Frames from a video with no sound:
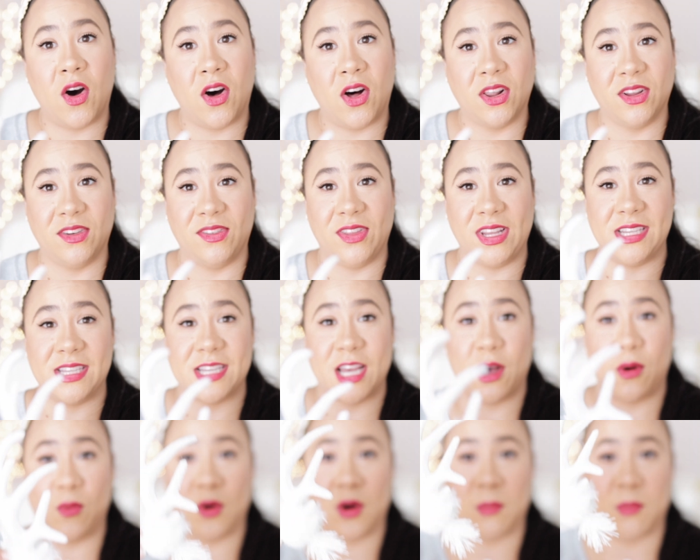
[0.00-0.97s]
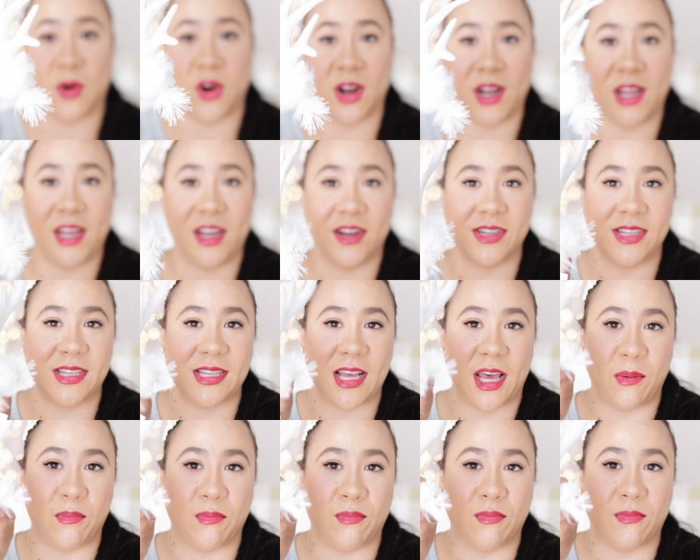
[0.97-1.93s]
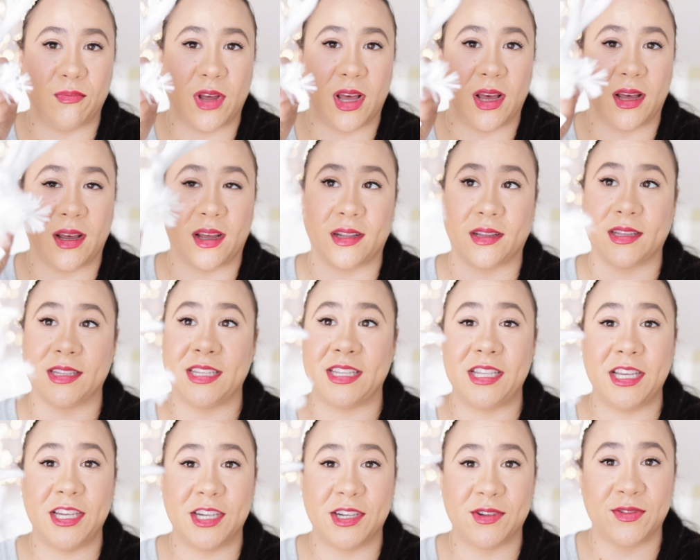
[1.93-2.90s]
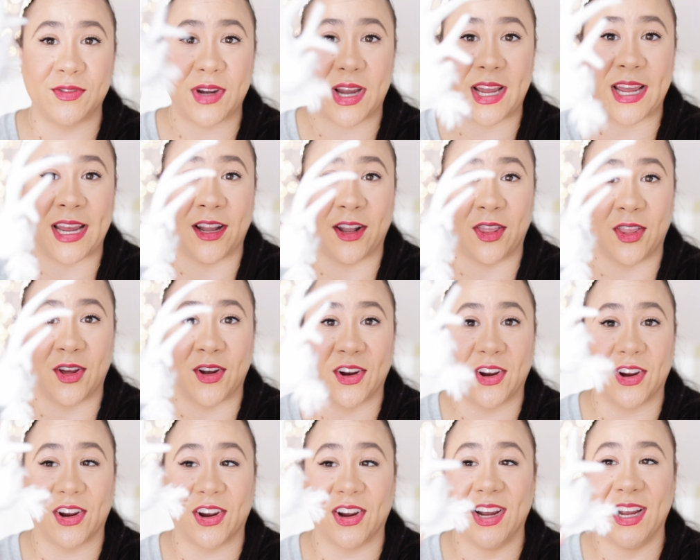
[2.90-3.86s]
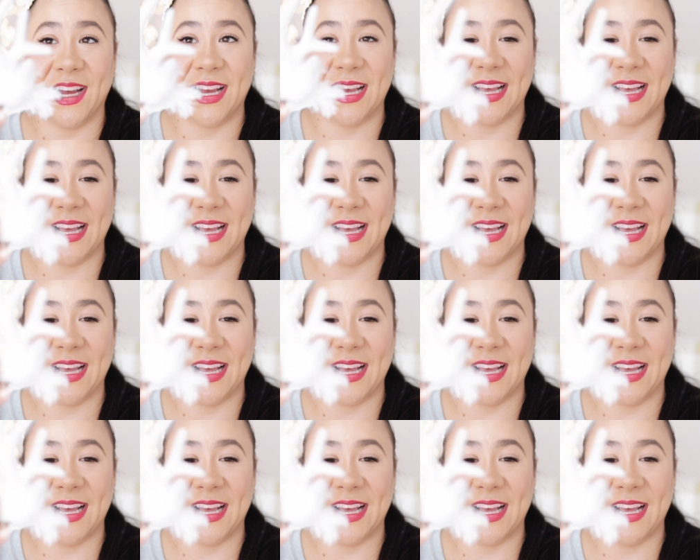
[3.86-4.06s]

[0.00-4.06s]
all of these at Walmart. Here's a uh, deer antler.